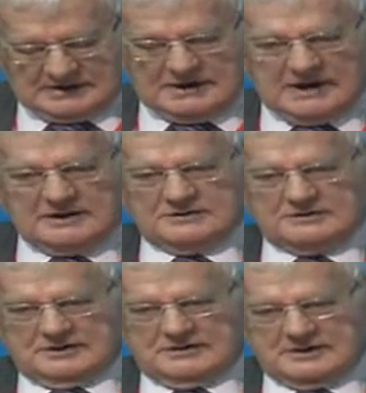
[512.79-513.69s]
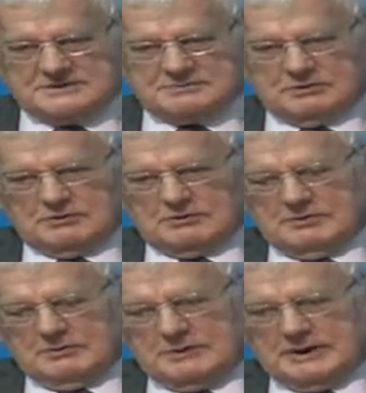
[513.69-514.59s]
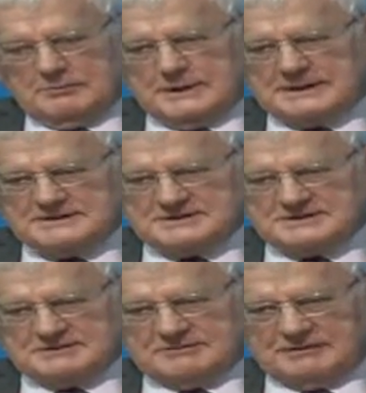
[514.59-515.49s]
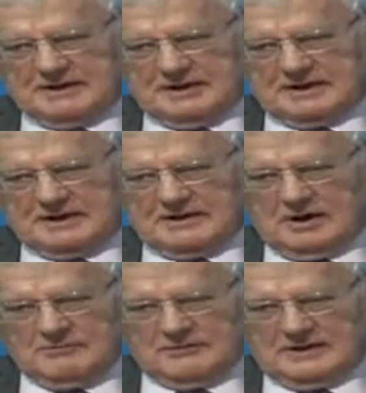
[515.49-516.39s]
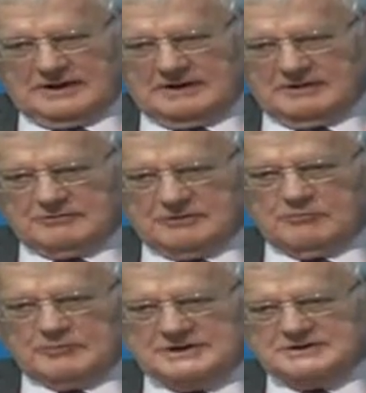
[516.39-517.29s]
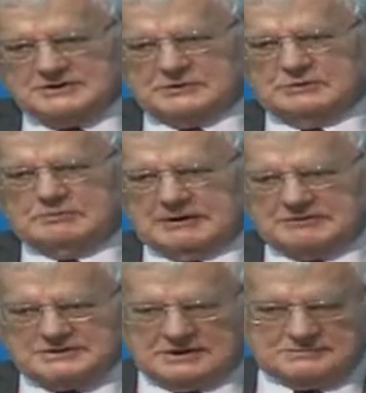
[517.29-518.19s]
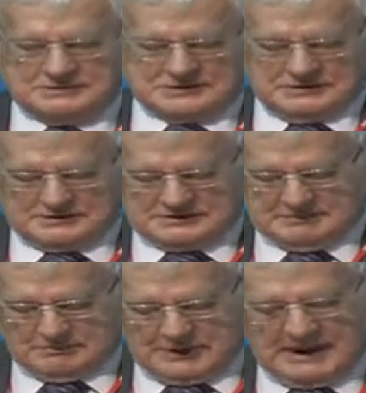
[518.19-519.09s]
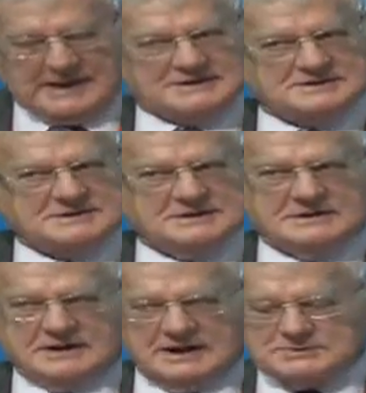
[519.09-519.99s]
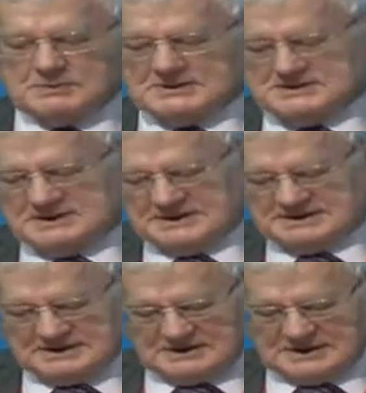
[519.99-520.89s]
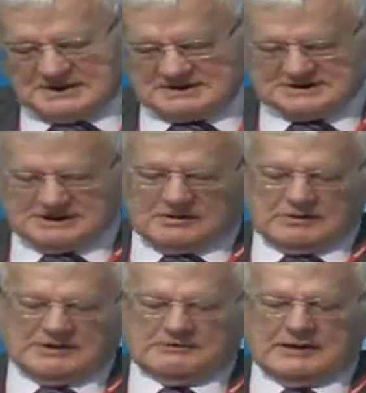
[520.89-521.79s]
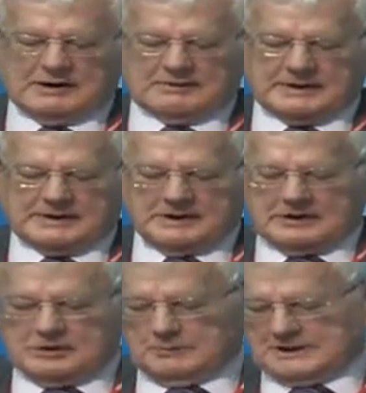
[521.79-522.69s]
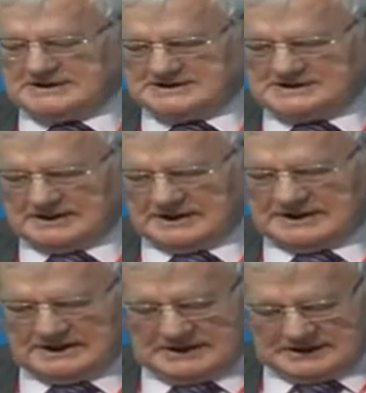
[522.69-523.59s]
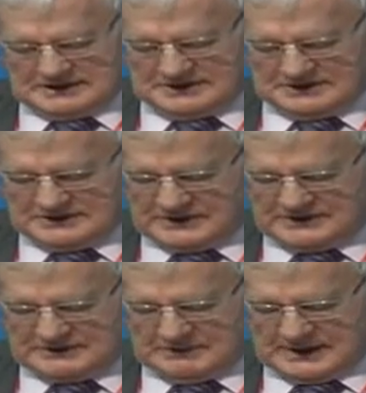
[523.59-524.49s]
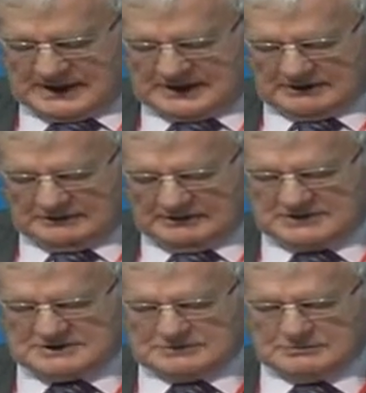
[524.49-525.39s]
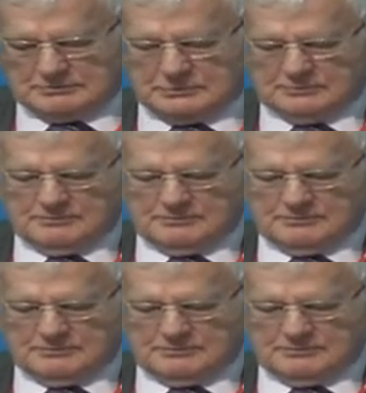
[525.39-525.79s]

And this will be the basis, if you like, hopefully, for regional maritime security plans, as one sees slowly developing in places like the Straits of Malacca, for example.